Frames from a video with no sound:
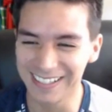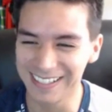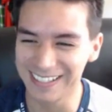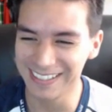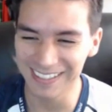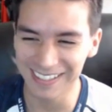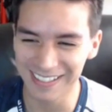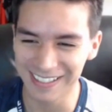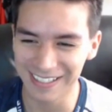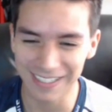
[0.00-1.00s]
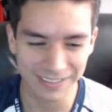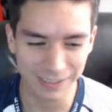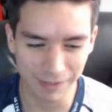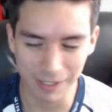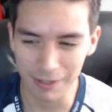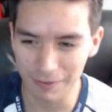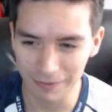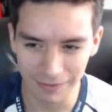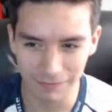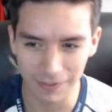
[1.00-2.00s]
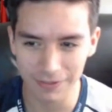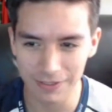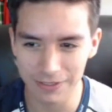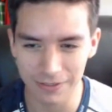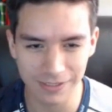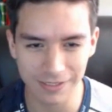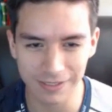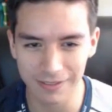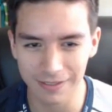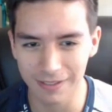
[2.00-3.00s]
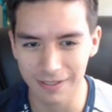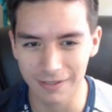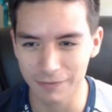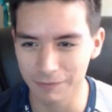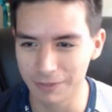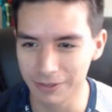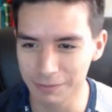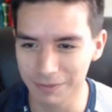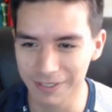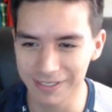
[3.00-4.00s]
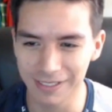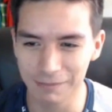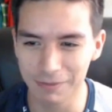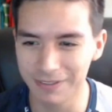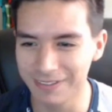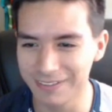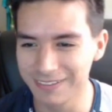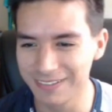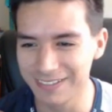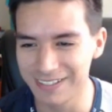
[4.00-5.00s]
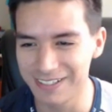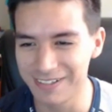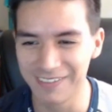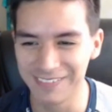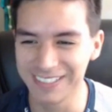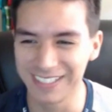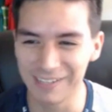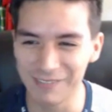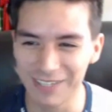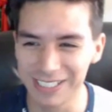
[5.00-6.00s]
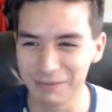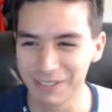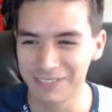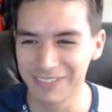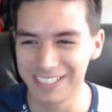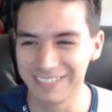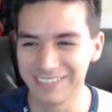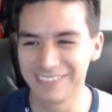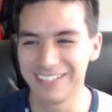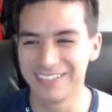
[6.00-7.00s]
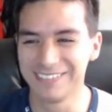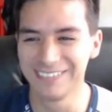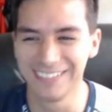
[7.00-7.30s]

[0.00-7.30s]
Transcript: I somehow found this jersey from Chillen's place and I put it on. No, I'm just kidding. I'm actually sponsored by Team Liquid now.